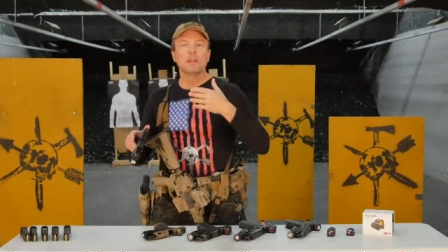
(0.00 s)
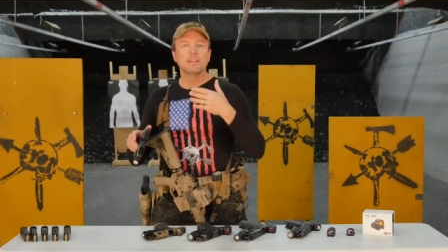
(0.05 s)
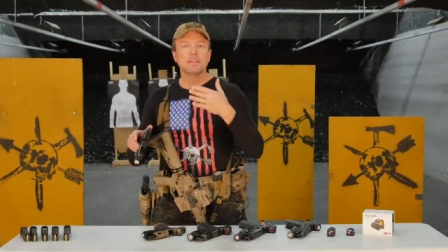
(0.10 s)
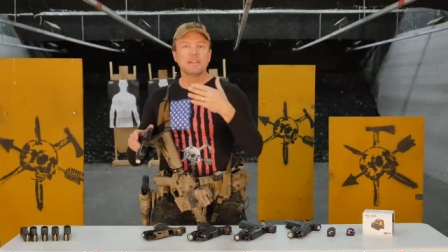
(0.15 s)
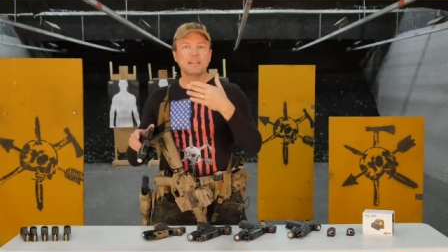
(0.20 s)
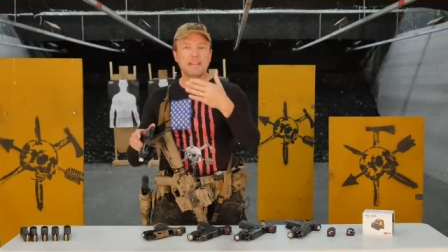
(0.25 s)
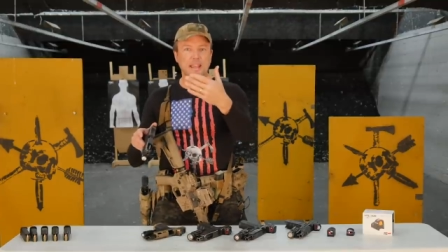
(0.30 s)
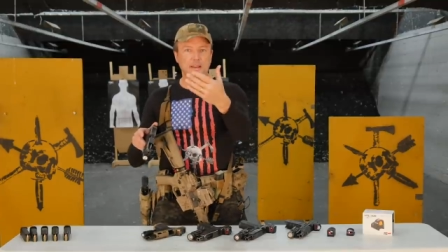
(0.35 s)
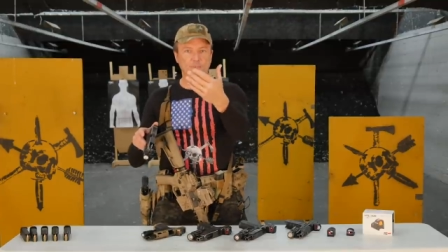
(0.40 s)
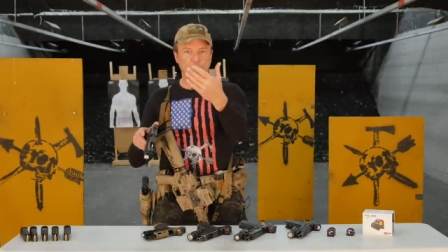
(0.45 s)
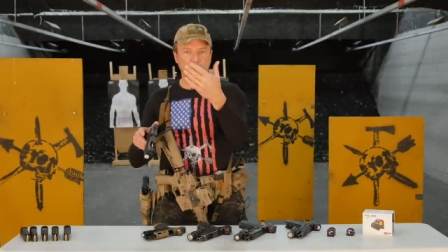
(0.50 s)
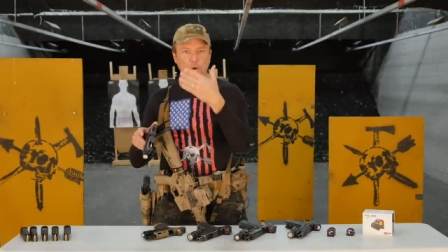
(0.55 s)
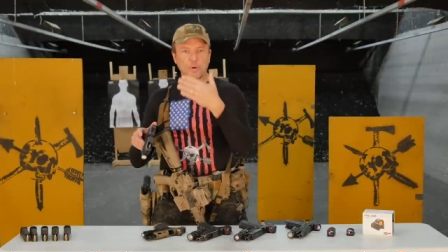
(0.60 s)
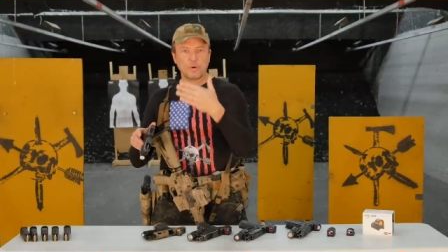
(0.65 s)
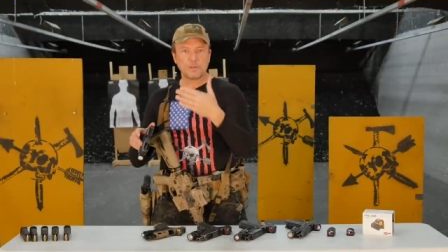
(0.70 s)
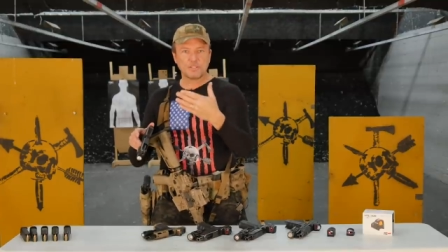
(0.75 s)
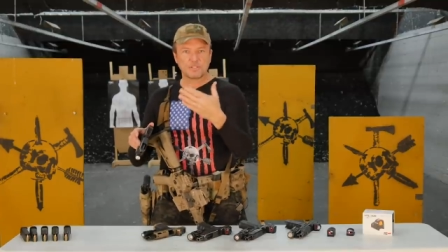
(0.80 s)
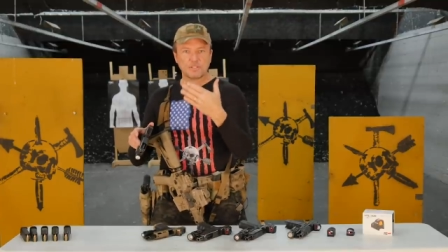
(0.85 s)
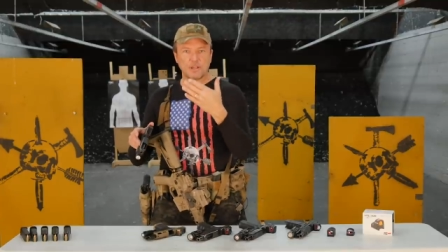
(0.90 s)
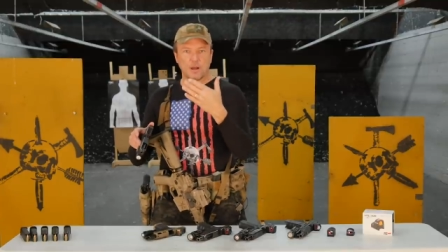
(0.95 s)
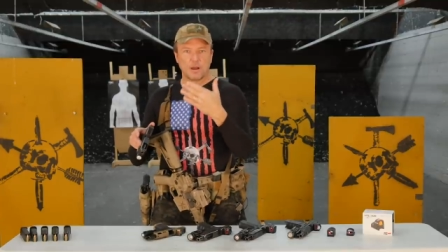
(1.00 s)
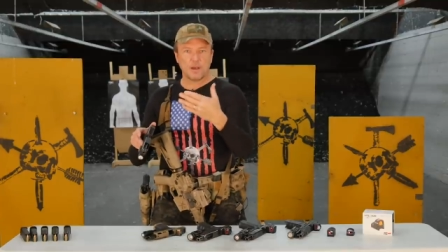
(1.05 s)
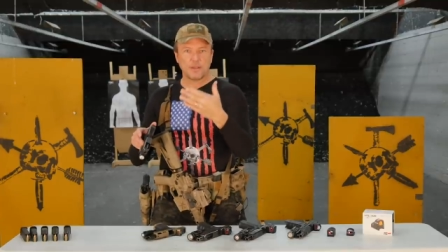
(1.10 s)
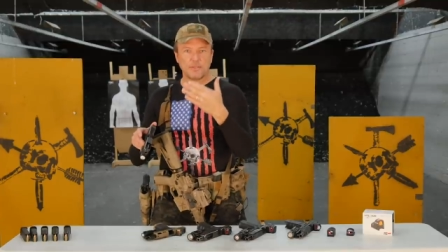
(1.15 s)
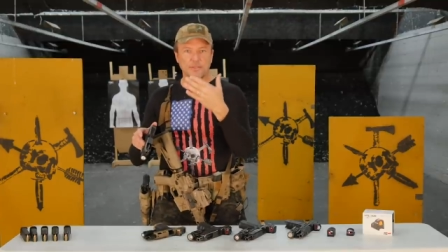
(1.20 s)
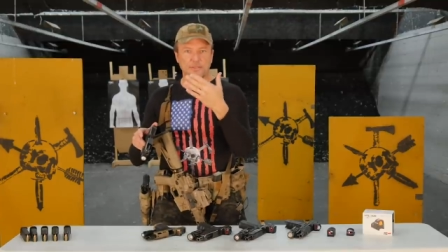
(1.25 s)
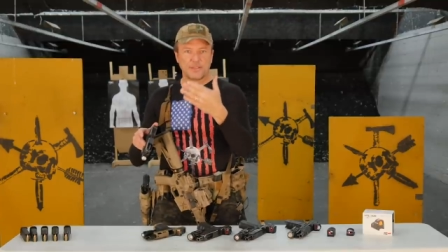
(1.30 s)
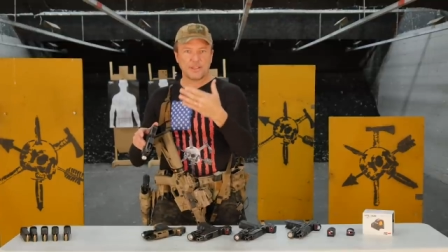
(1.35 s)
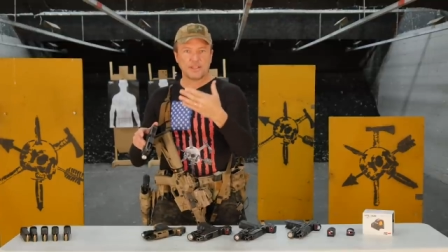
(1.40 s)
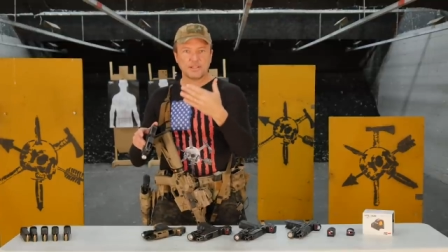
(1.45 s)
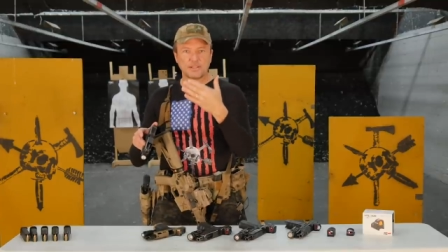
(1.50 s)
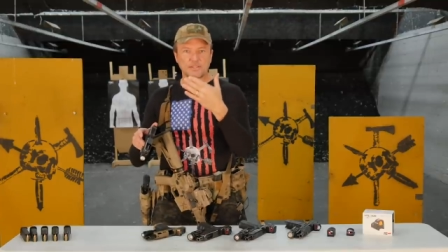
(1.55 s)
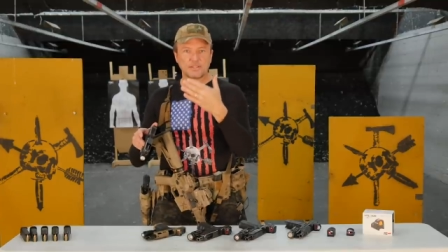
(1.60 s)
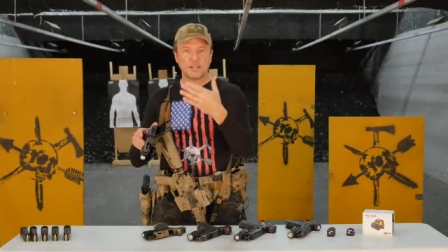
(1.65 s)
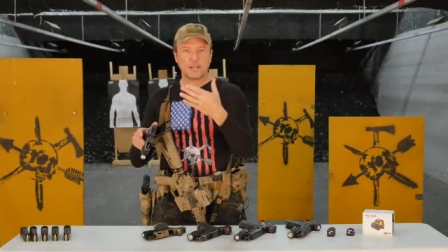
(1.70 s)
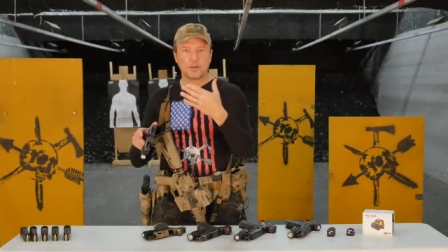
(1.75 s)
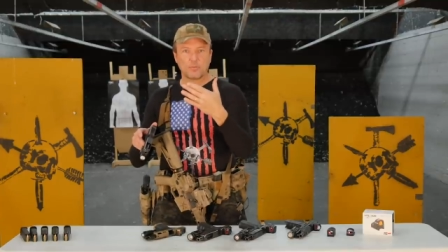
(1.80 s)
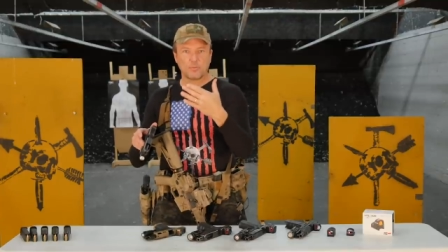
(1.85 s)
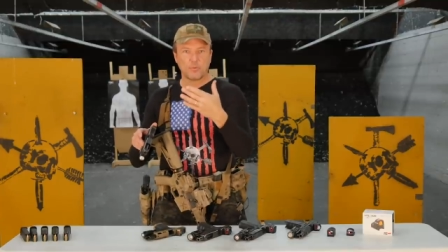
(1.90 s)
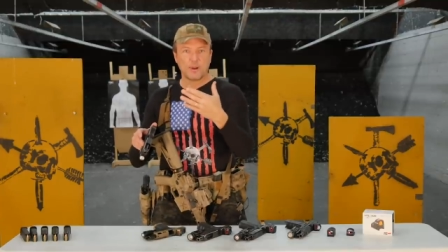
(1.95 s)
you can't focus on things
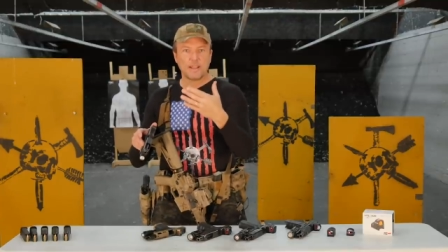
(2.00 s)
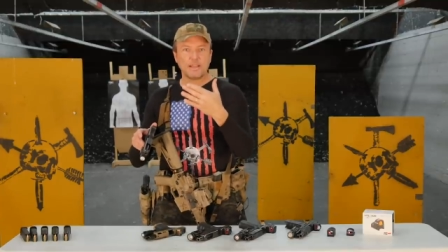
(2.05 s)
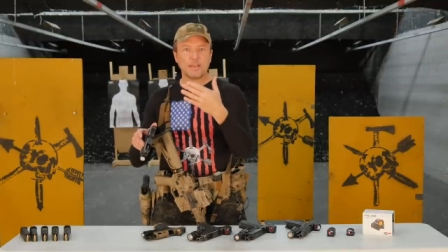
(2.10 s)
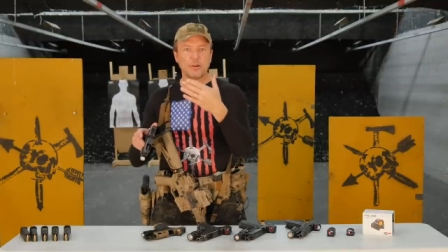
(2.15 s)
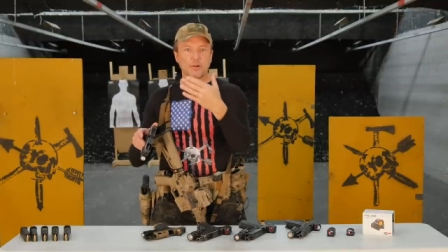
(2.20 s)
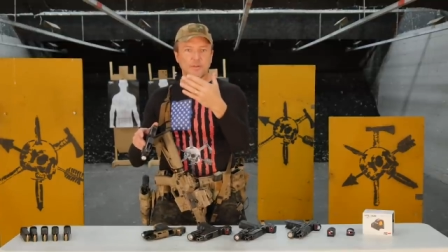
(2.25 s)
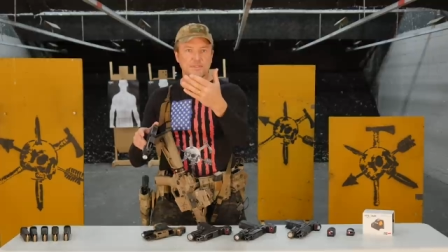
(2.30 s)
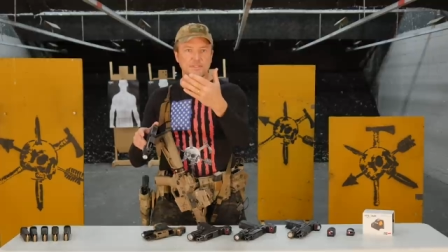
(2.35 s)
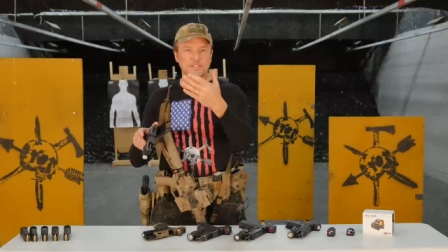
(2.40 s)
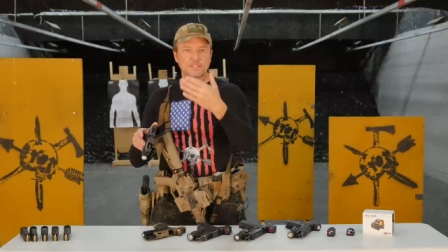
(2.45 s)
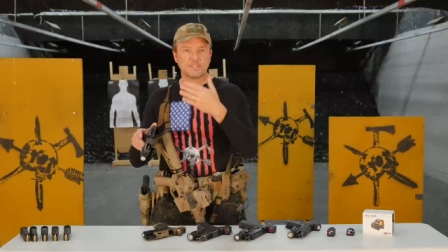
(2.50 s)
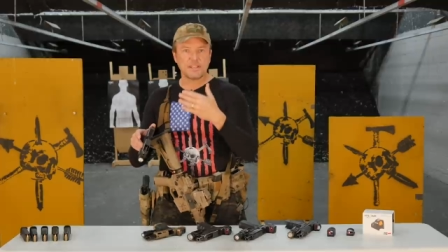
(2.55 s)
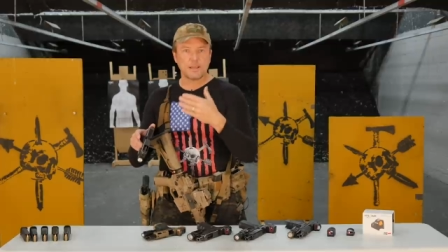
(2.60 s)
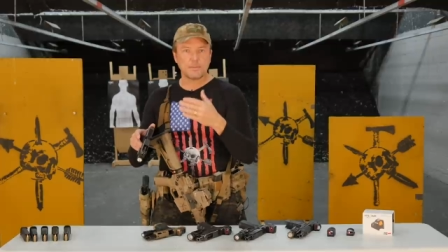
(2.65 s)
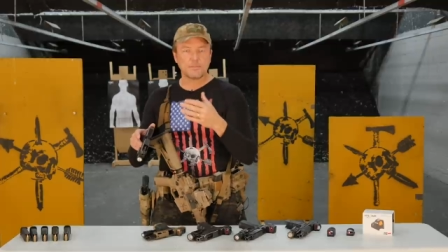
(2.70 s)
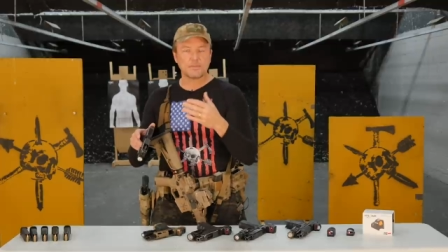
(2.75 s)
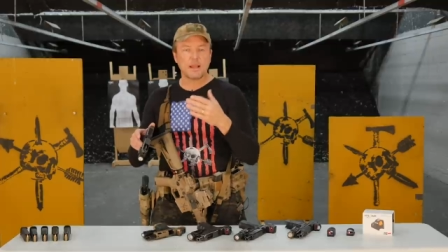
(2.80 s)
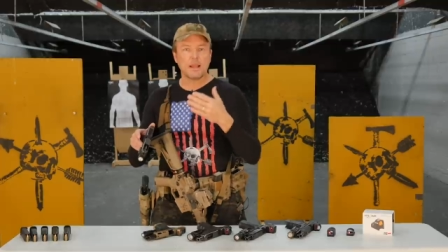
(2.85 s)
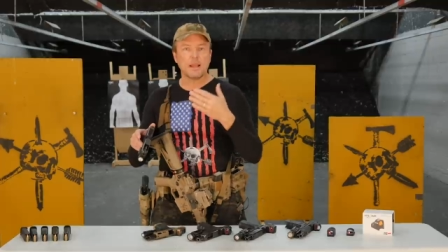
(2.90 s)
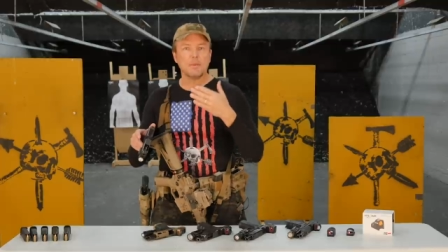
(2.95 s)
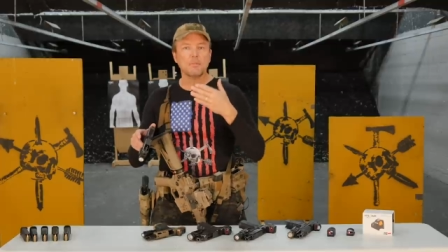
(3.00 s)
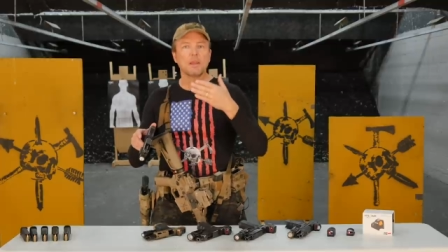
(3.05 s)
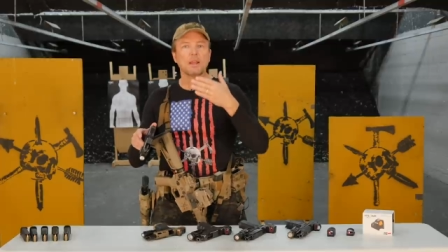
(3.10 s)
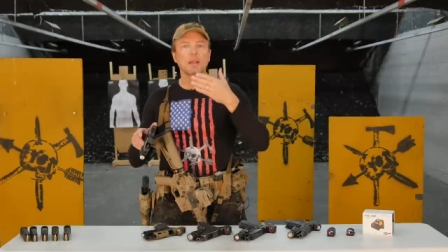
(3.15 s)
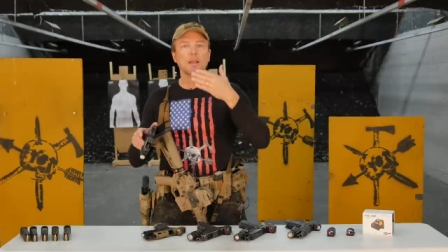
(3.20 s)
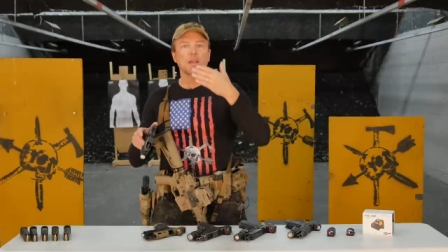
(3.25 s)
that are right here at the same time.